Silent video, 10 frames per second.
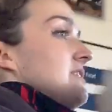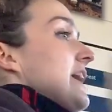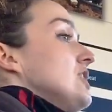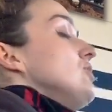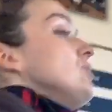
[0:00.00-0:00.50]

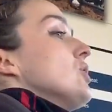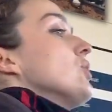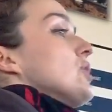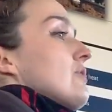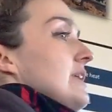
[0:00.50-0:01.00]
Then you
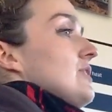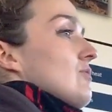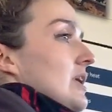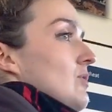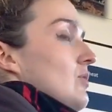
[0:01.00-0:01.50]
know you're in the
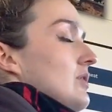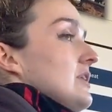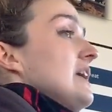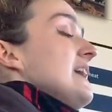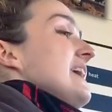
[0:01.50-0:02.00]
right one.
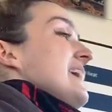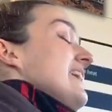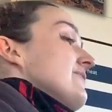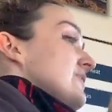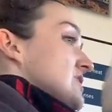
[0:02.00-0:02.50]

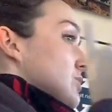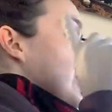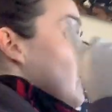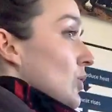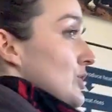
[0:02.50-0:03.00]
If it's
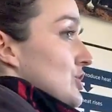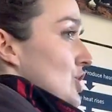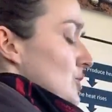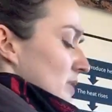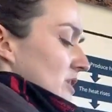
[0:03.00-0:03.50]
only one
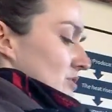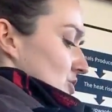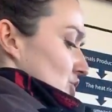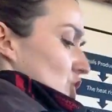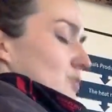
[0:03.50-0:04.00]
tube and
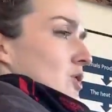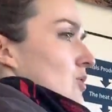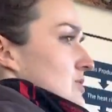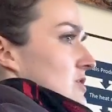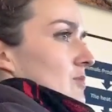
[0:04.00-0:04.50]
there's a tube
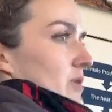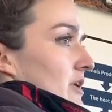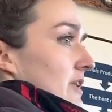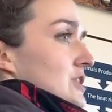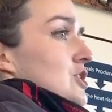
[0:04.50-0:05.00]
going
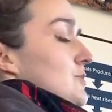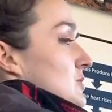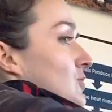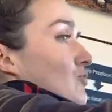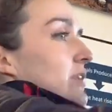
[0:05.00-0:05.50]
somewhere, that tube's
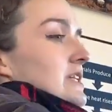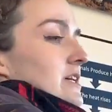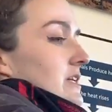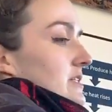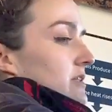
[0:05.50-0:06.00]
going right
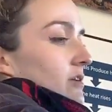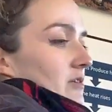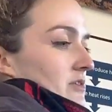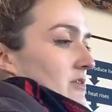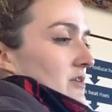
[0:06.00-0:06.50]
down into the
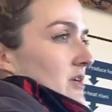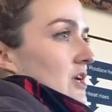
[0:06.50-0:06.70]
lungs.